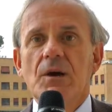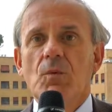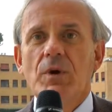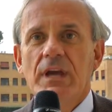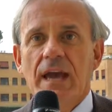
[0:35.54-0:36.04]

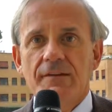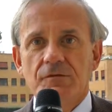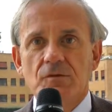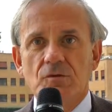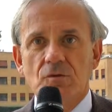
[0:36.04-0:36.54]
We have
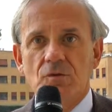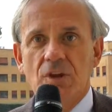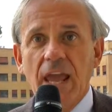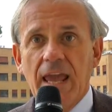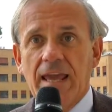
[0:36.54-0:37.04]

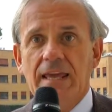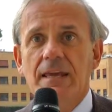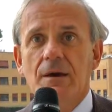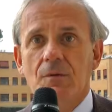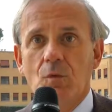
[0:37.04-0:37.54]
today
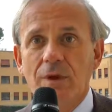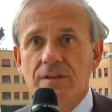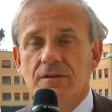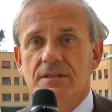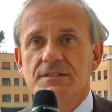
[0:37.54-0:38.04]

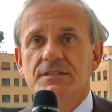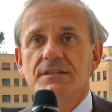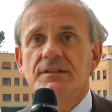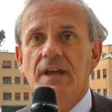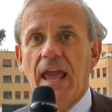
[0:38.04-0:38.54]

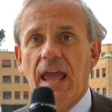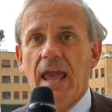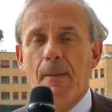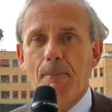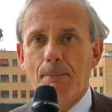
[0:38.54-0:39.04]
witnessed
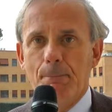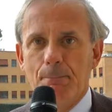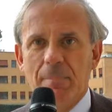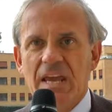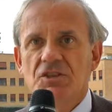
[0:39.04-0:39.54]
a
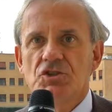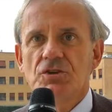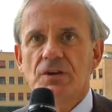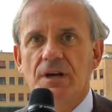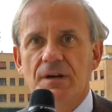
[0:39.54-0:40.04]

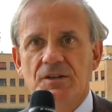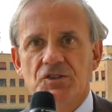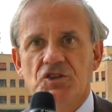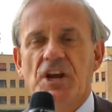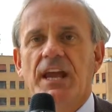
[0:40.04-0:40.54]
major
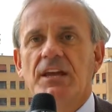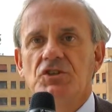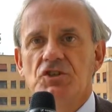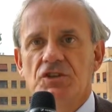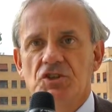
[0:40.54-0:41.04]

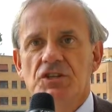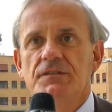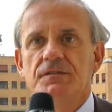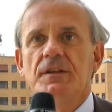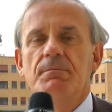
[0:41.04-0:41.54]
change, a
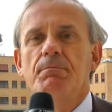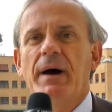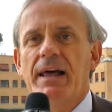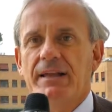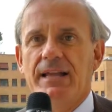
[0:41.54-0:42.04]
shift in
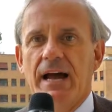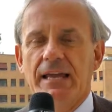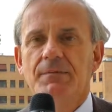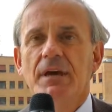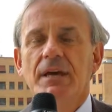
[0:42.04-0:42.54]

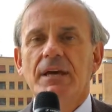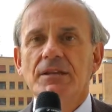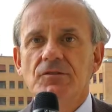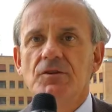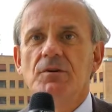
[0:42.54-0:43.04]
paradigm
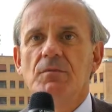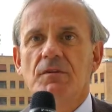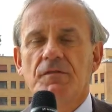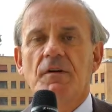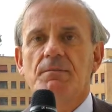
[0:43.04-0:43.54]
in terms
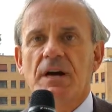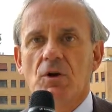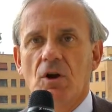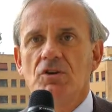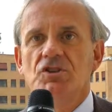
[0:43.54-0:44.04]
of
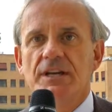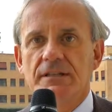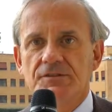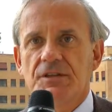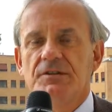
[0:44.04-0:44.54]

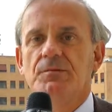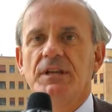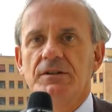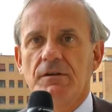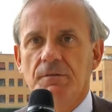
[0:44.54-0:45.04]
pharmacological
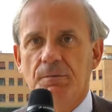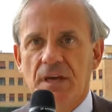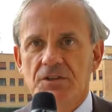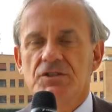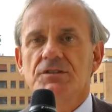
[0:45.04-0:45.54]
treatment of
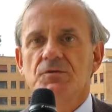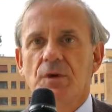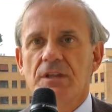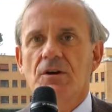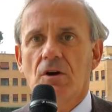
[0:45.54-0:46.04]
patients
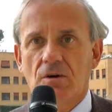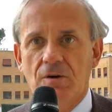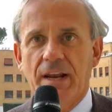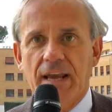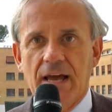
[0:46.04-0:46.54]
with
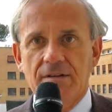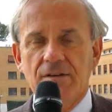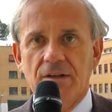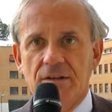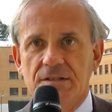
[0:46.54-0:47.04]
coronary
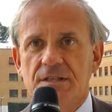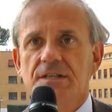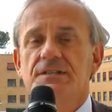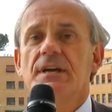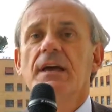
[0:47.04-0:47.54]
artery
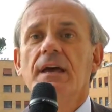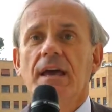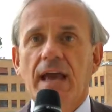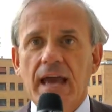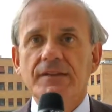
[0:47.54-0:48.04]
disease
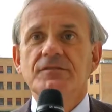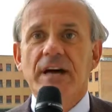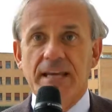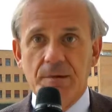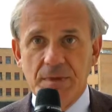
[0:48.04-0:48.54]
and
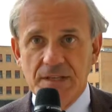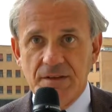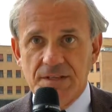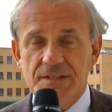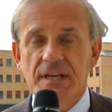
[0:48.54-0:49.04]

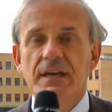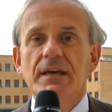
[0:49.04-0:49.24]
diabetes.